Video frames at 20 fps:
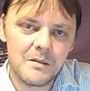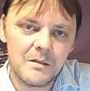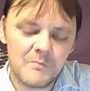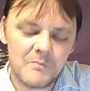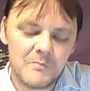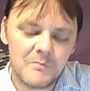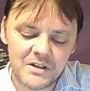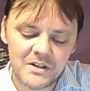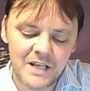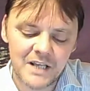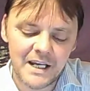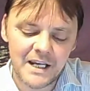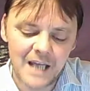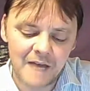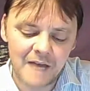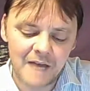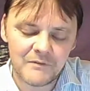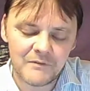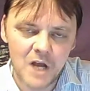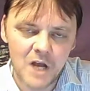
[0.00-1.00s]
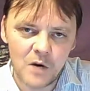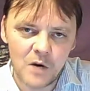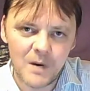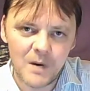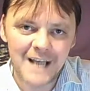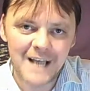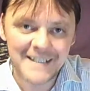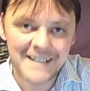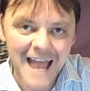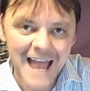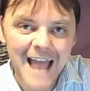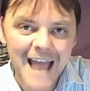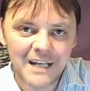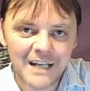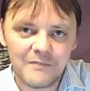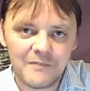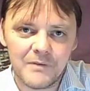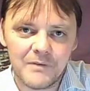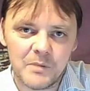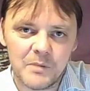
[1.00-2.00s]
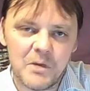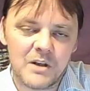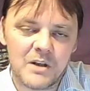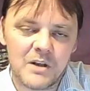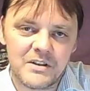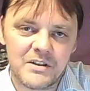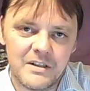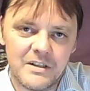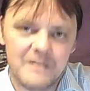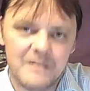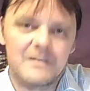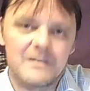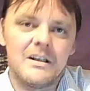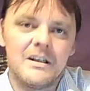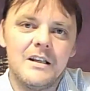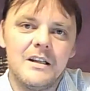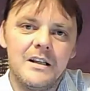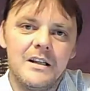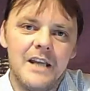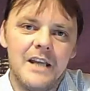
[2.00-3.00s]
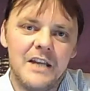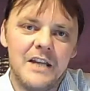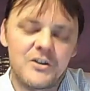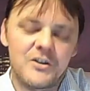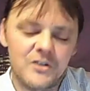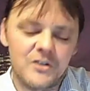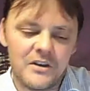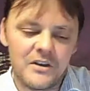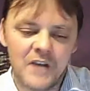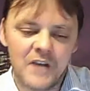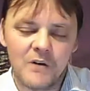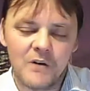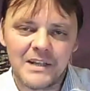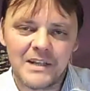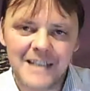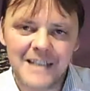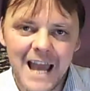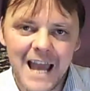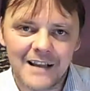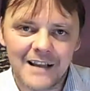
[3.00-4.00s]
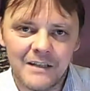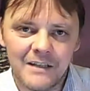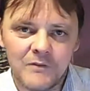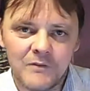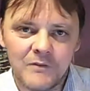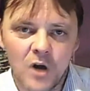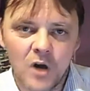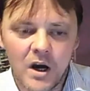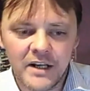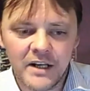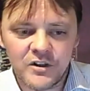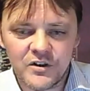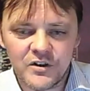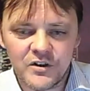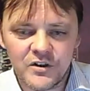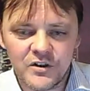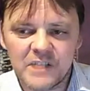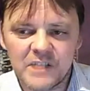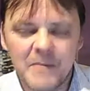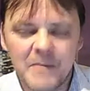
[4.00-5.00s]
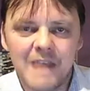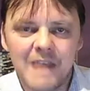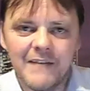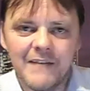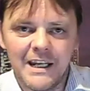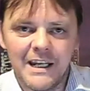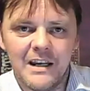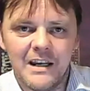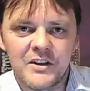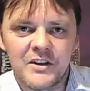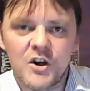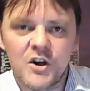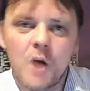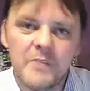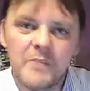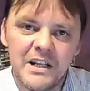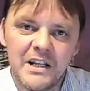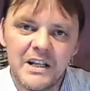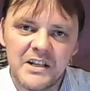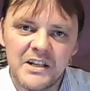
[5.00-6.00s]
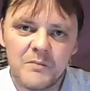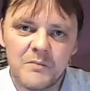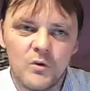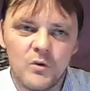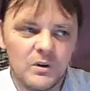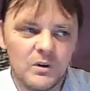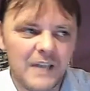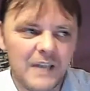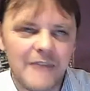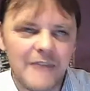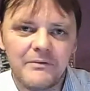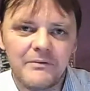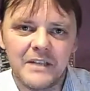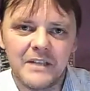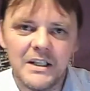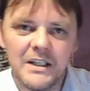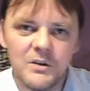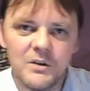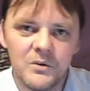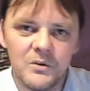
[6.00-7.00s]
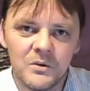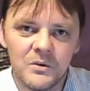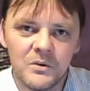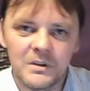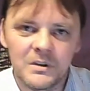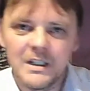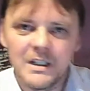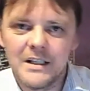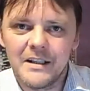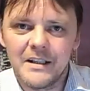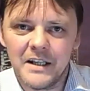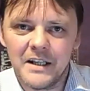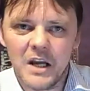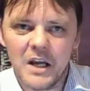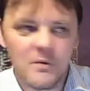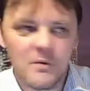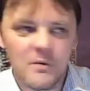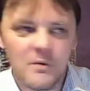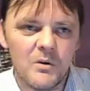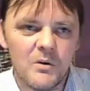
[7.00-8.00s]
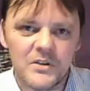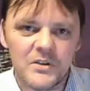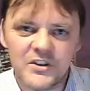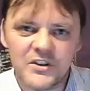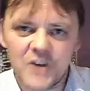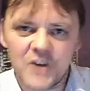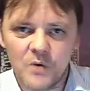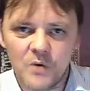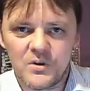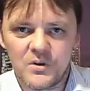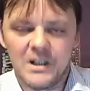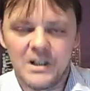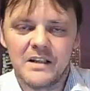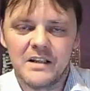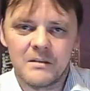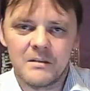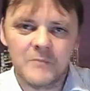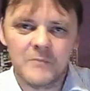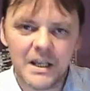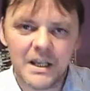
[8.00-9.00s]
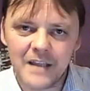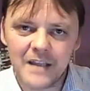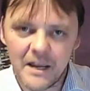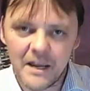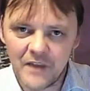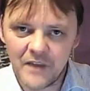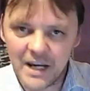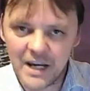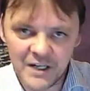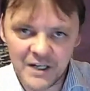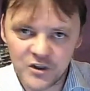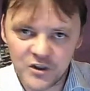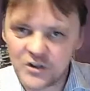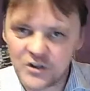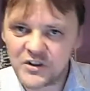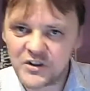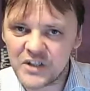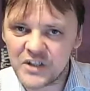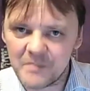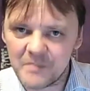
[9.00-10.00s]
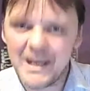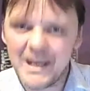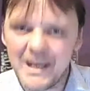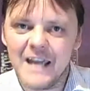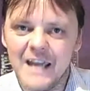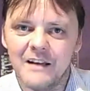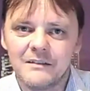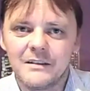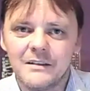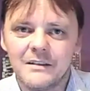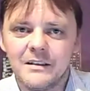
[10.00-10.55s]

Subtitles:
because they have no attack for the policies. It's just, the only attack they've got is just smearing it as communism or lefty or or socialism. It's just a smear.